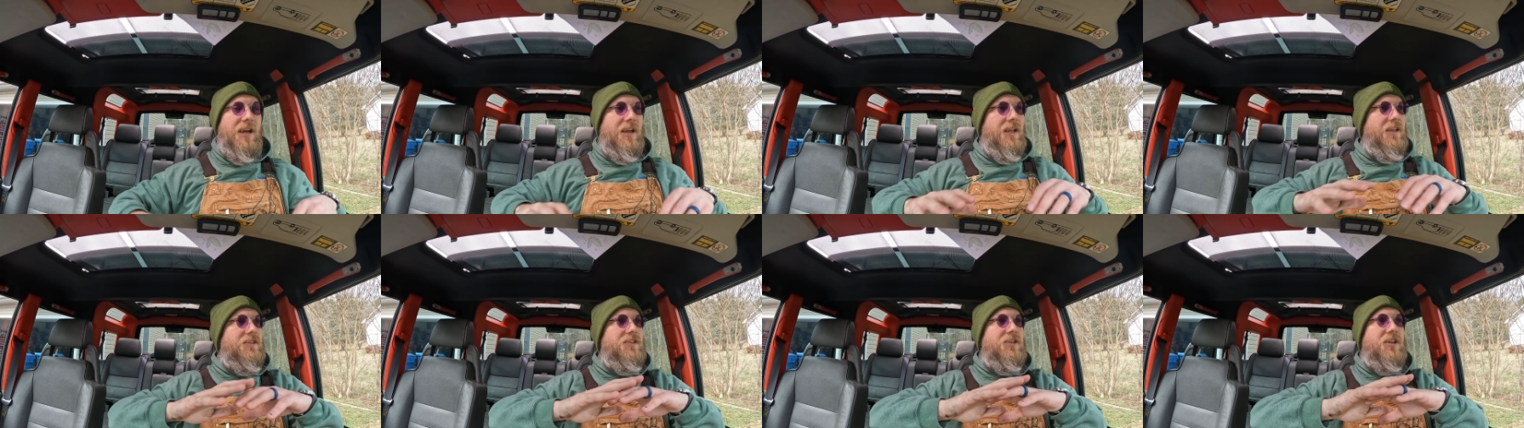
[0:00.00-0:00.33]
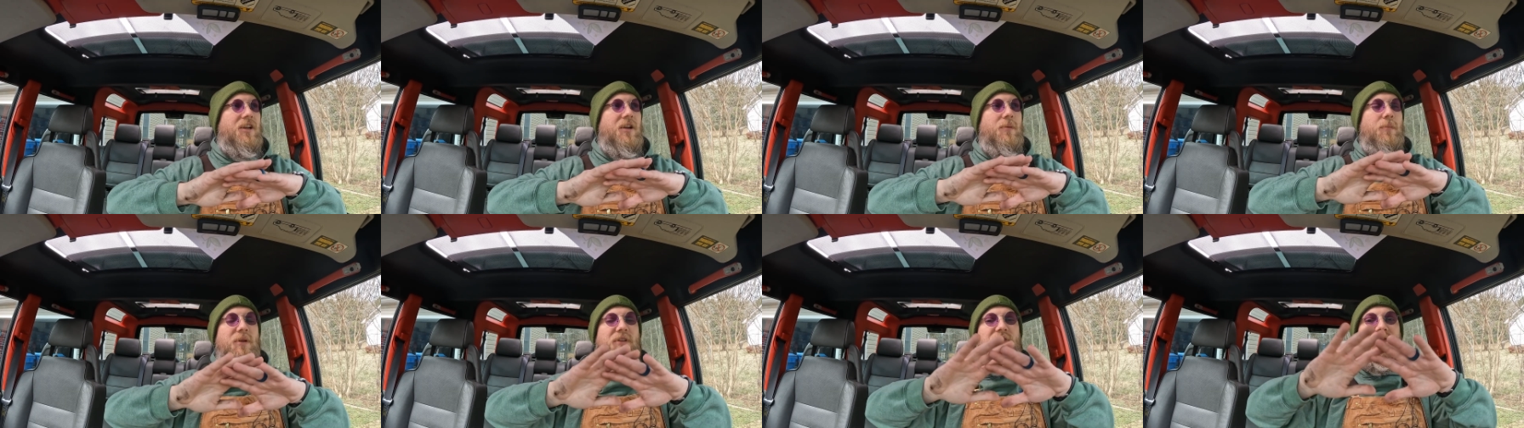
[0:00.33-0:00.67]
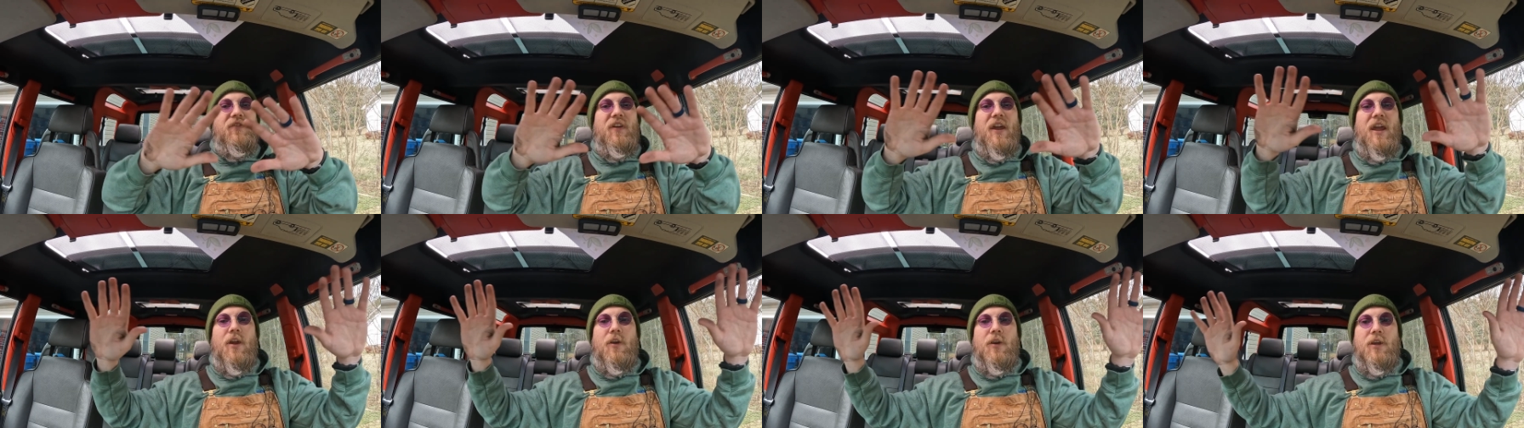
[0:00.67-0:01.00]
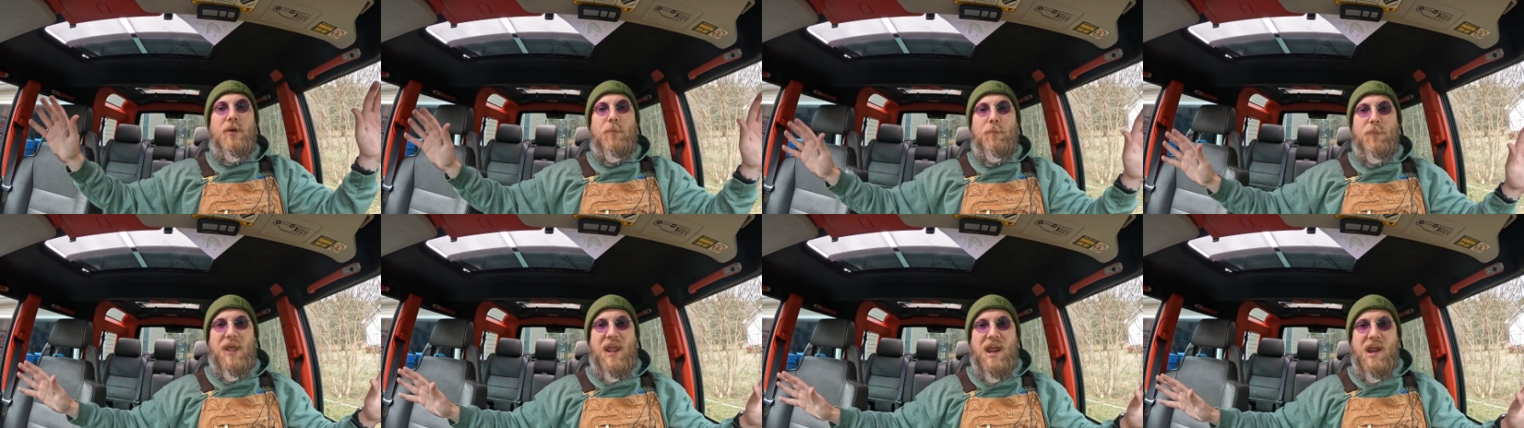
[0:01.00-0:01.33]
it's going to be very
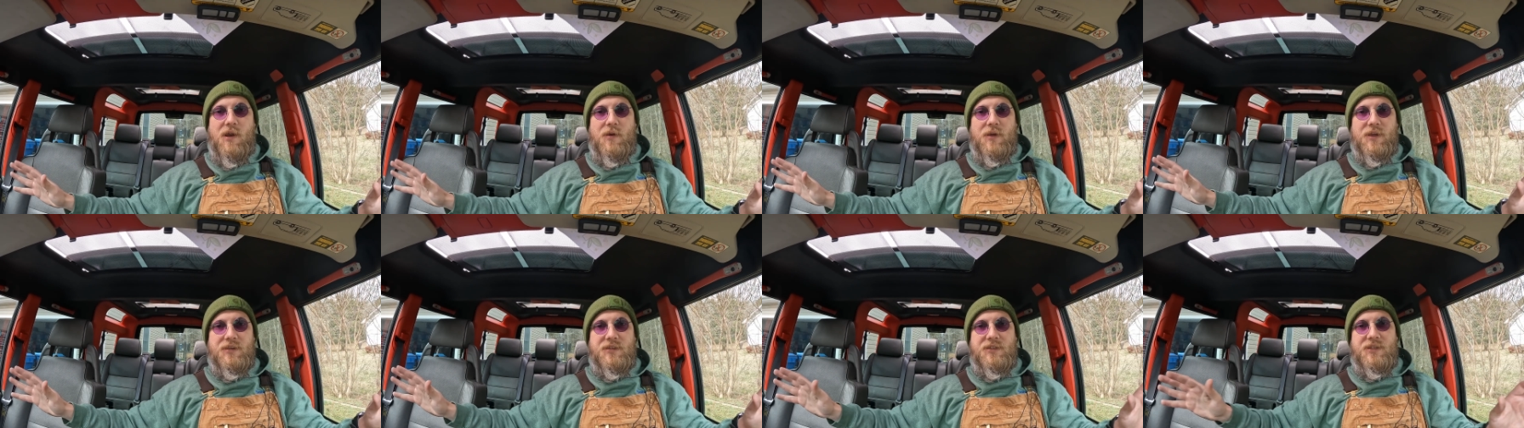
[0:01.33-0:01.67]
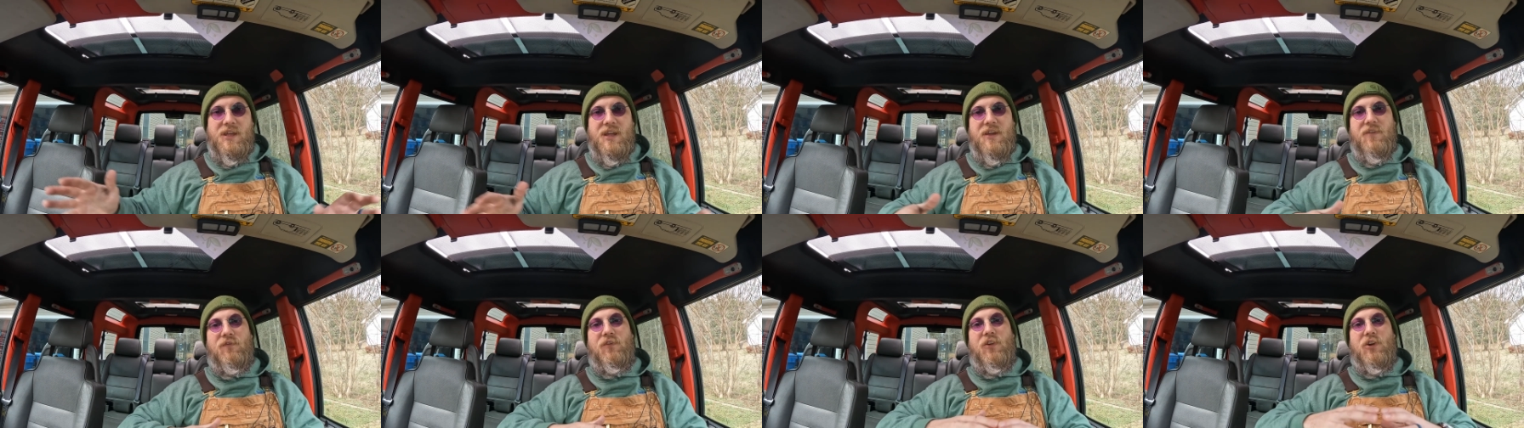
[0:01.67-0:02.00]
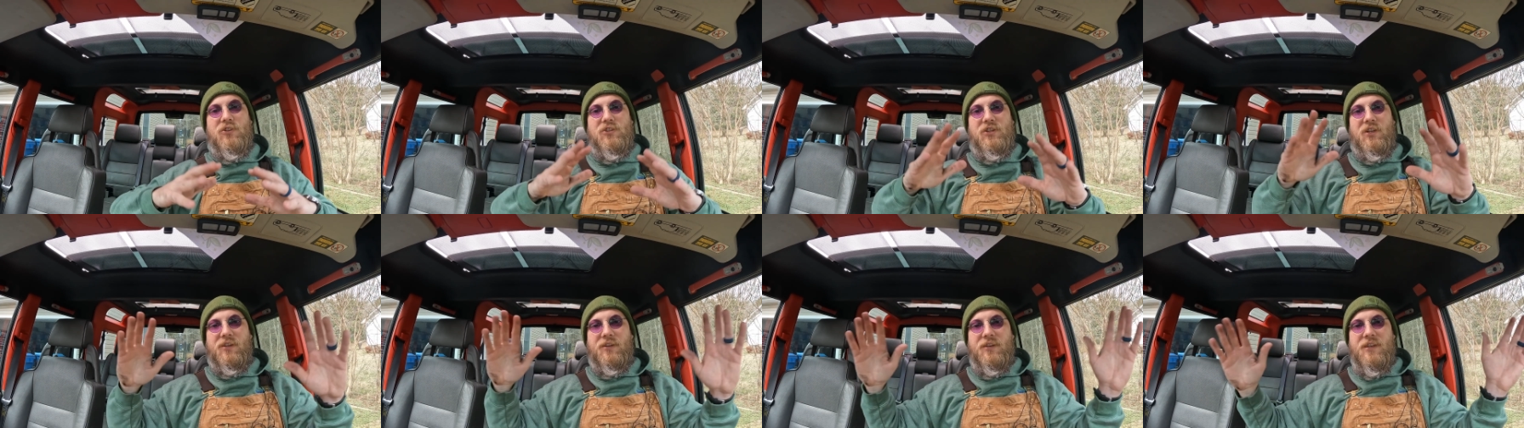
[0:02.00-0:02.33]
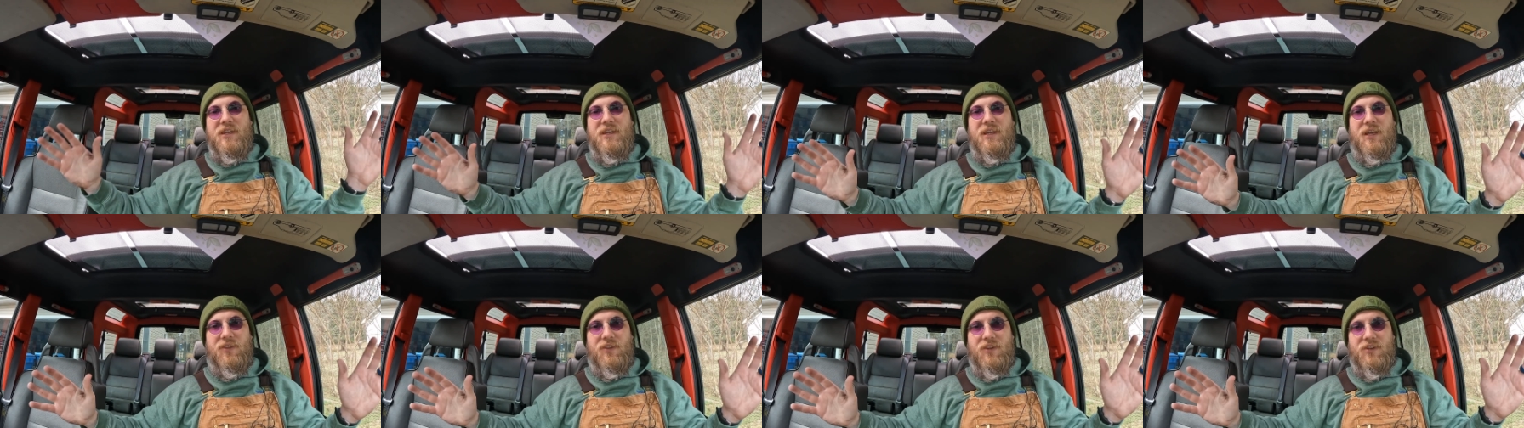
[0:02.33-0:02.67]
apparent if there's a
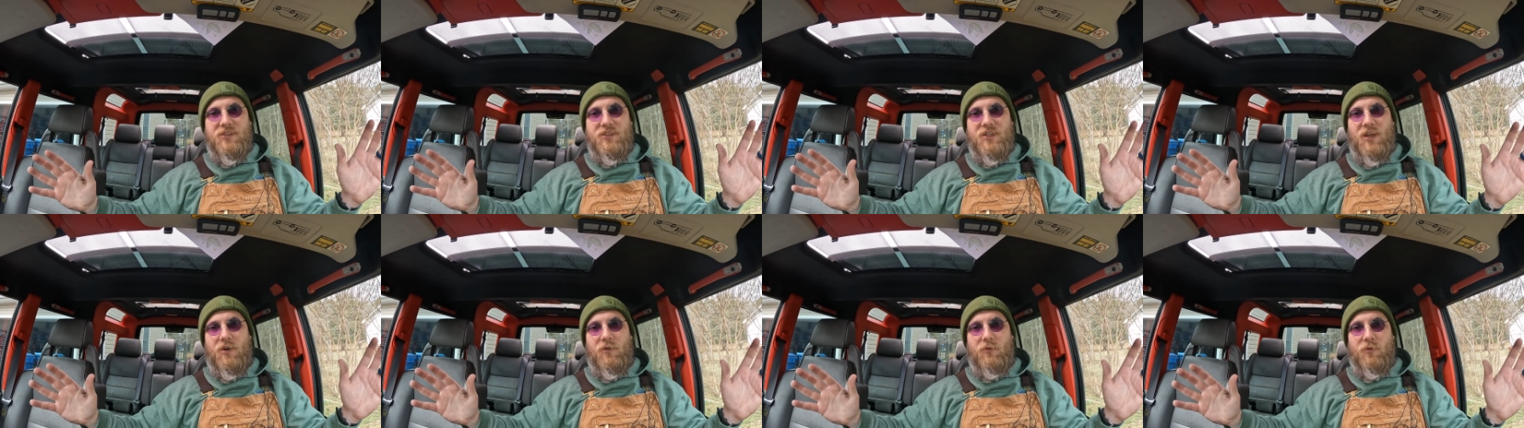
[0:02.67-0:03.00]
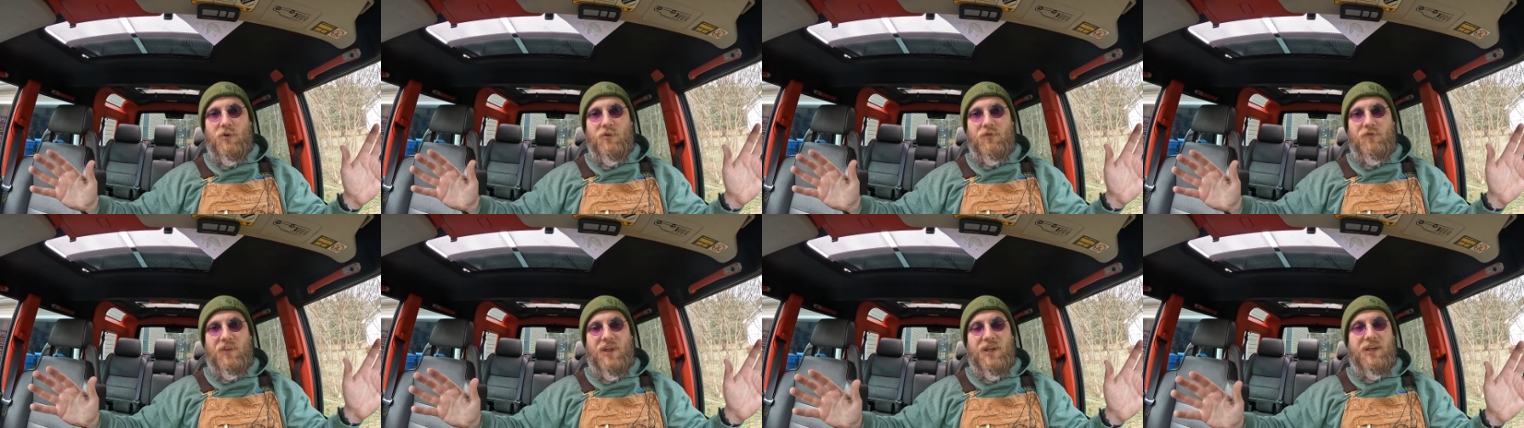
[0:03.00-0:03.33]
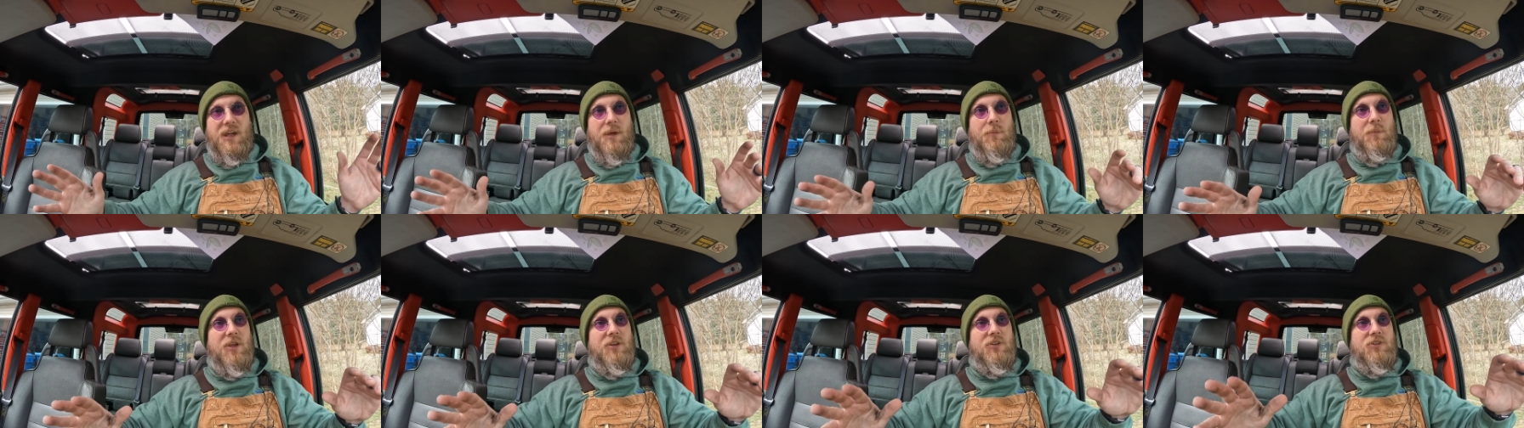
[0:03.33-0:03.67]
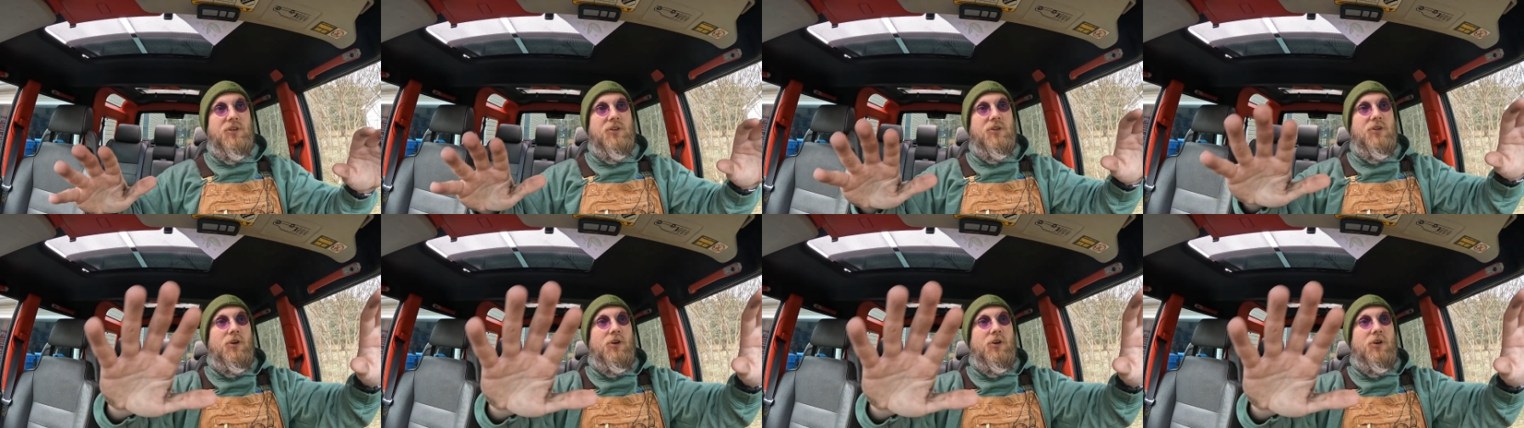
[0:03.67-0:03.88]
leak in the sunroof, like I mentioned